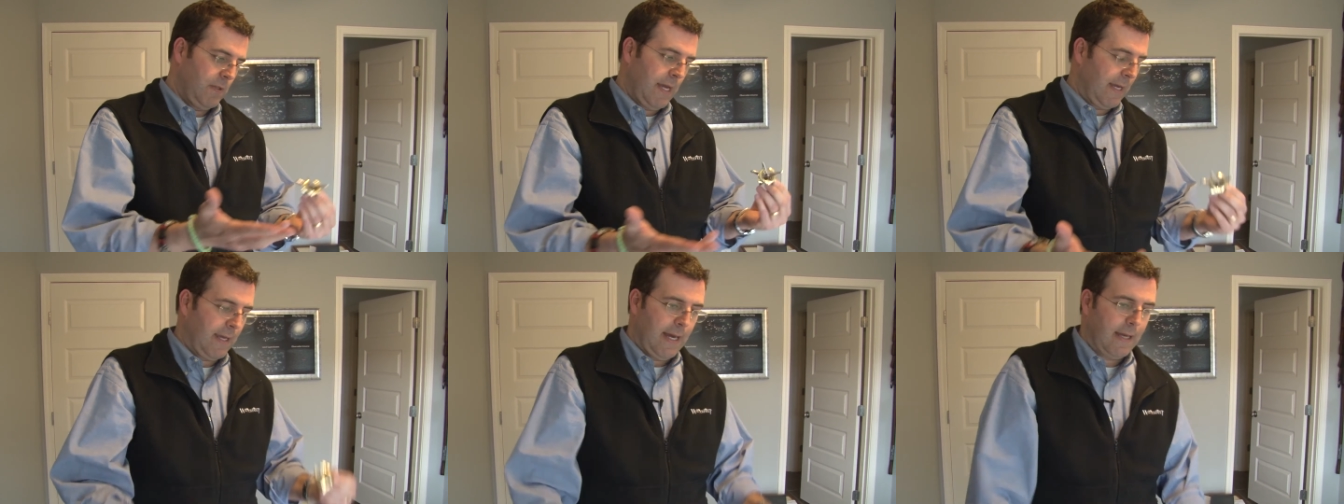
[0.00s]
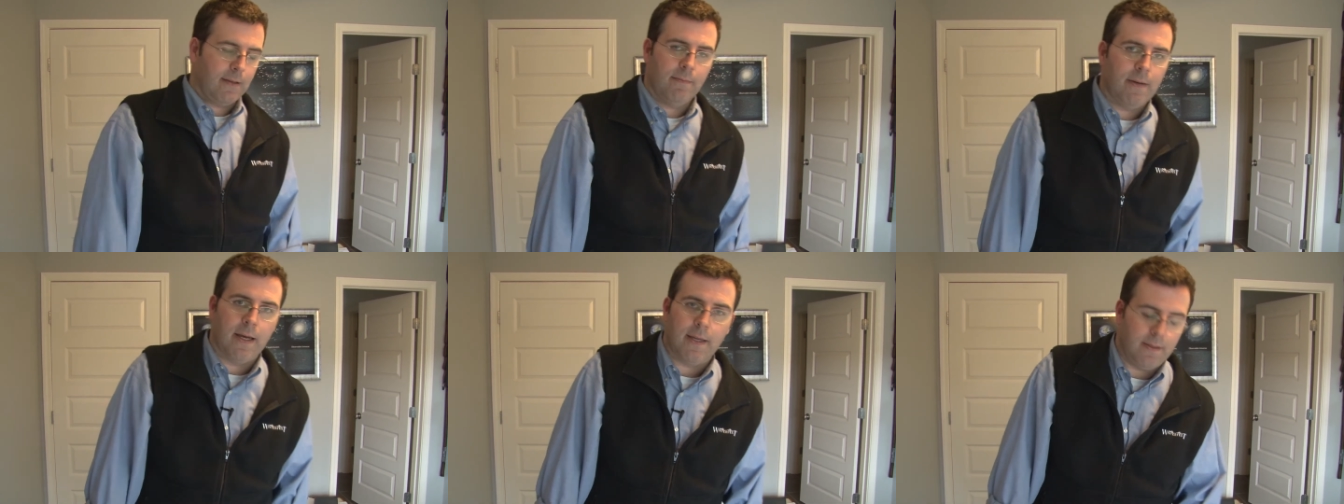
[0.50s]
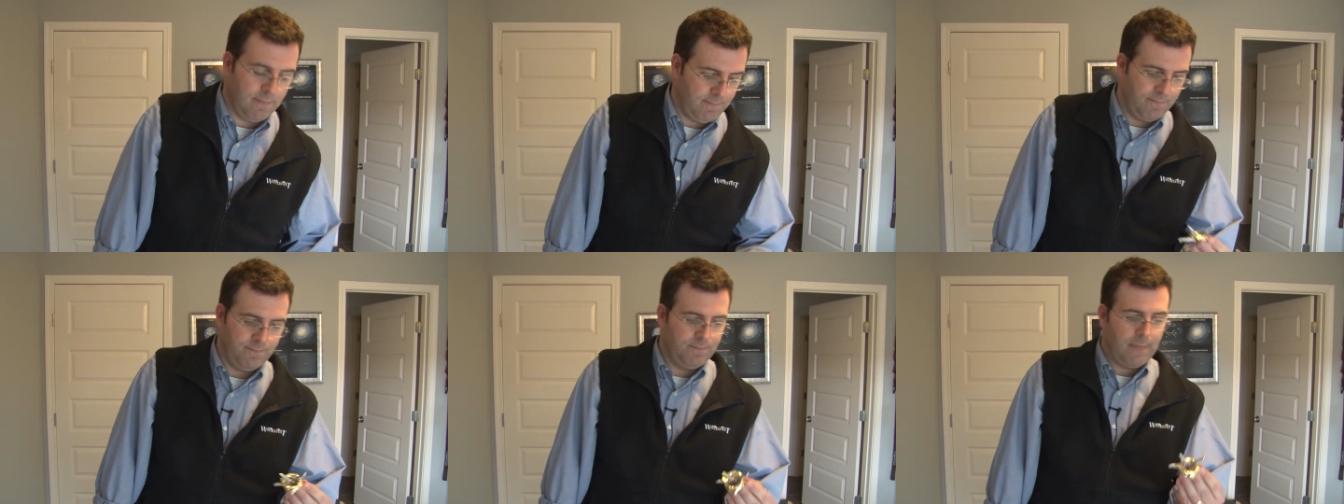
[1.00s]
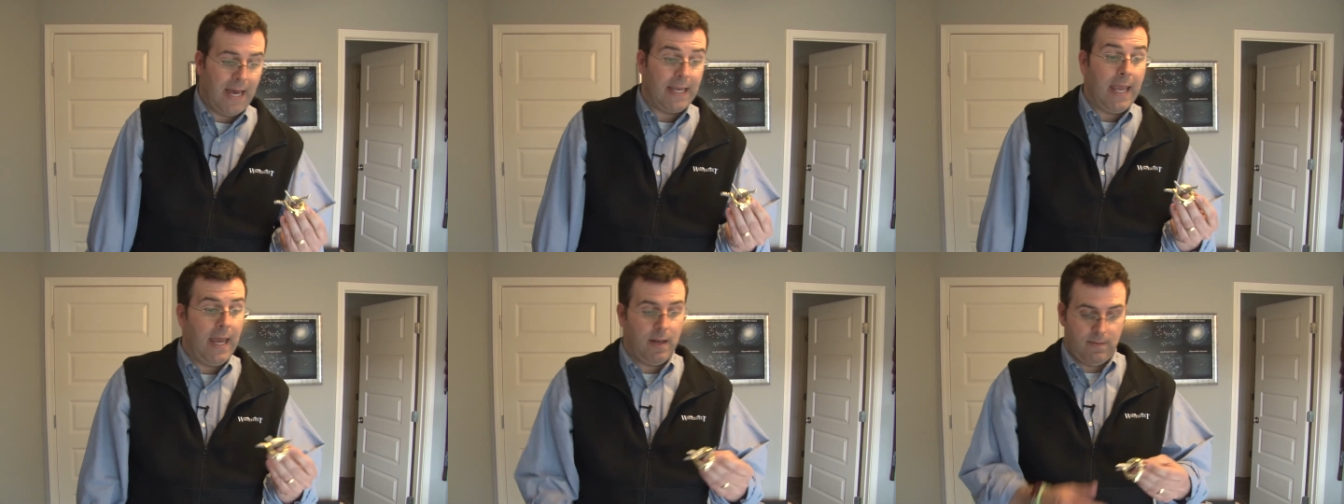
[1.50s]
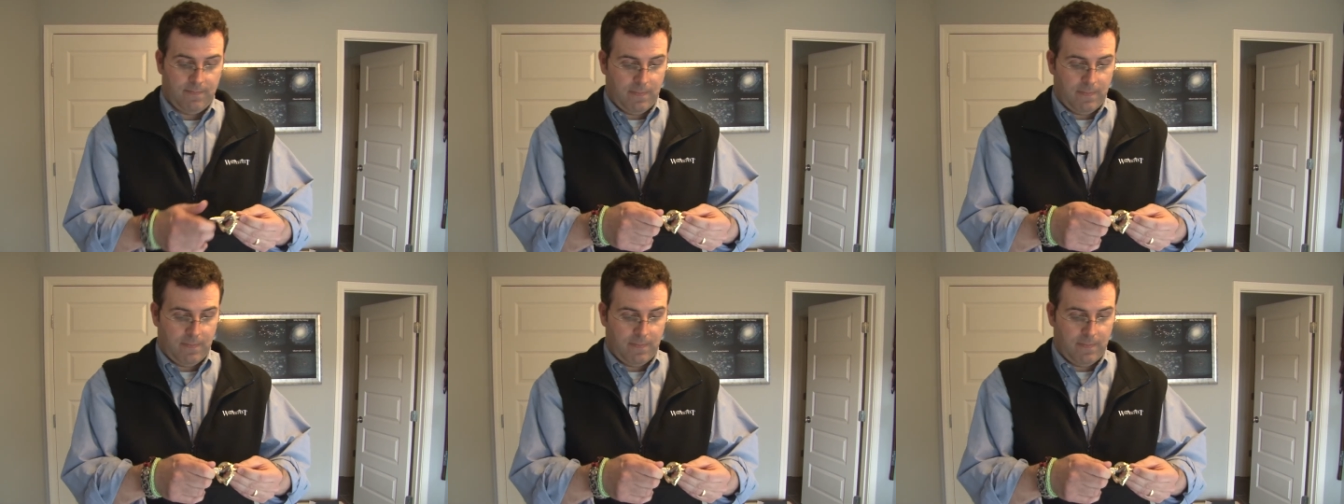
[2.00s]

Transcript: I, I, I, I can't.